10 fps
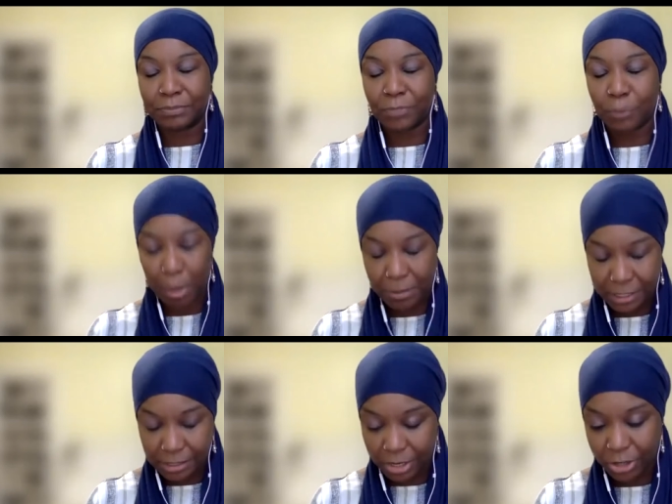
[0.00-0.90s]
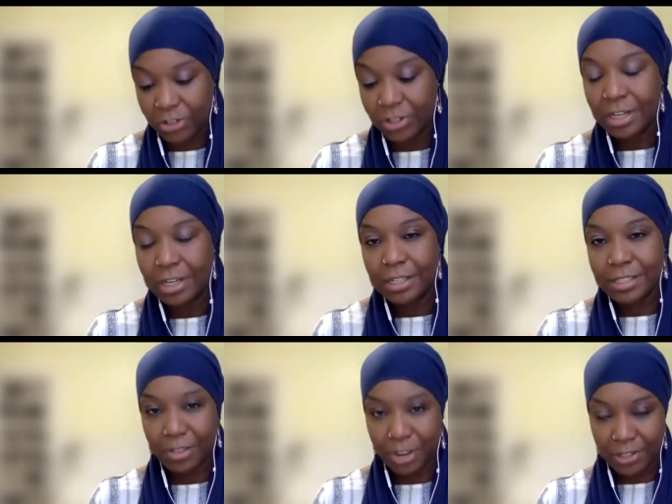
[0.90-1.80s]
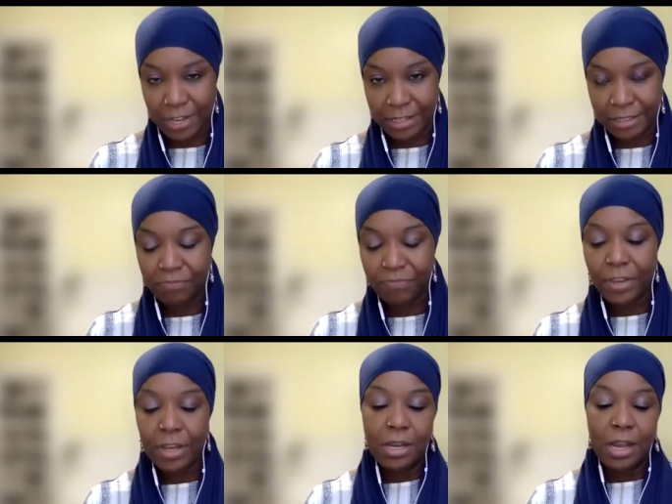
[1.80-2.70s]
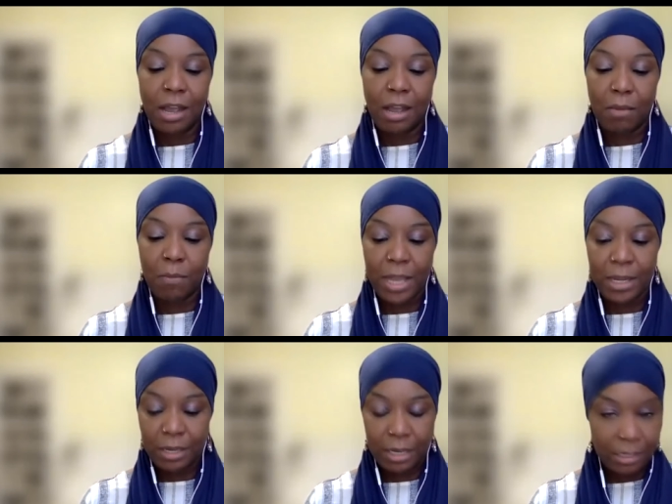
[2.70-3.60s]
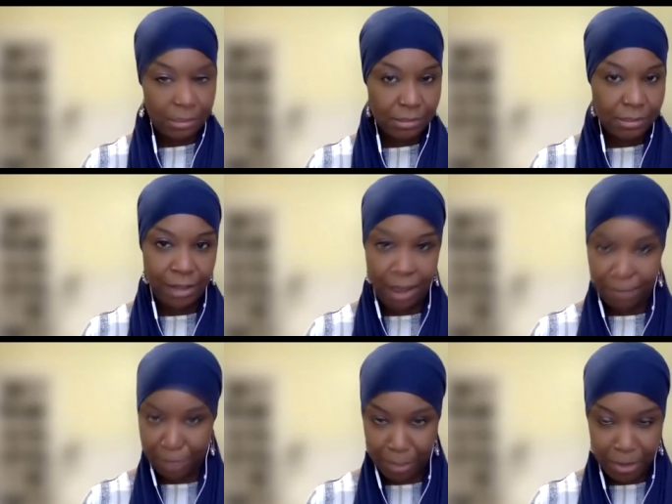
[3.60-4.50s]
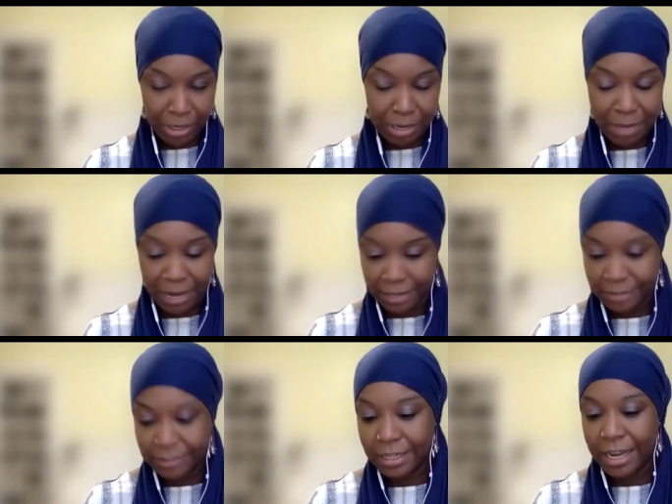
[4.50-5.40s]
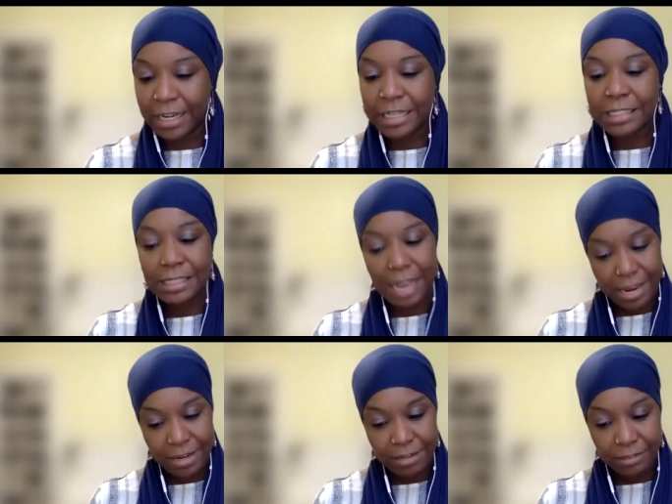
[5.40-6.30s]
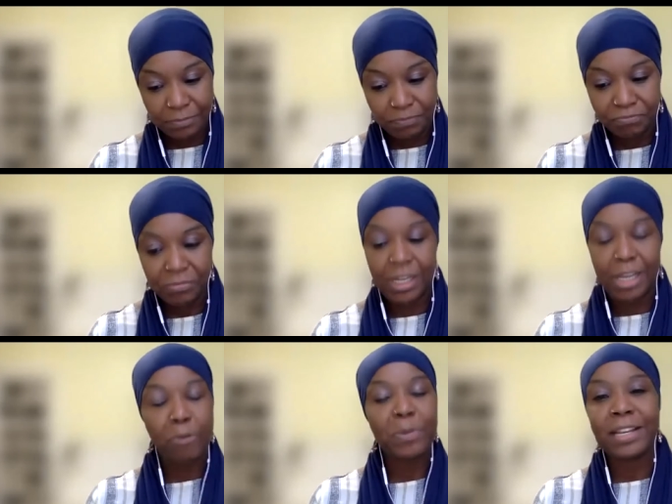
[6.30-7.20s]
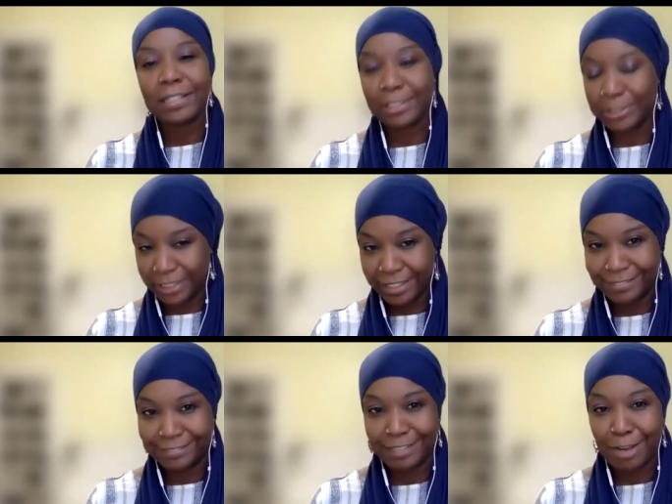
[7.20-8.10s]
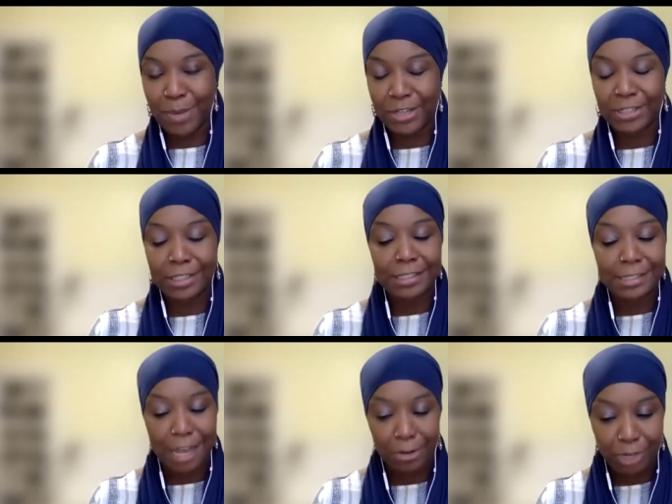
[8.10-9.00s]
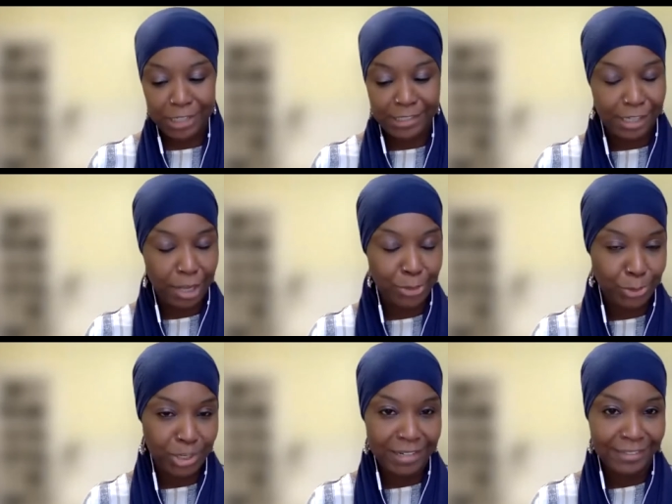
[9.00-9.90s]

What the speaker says: Republican Senator, South Carolina. And he's an African-American man. And he said, hear me clearly, America is not a racist country.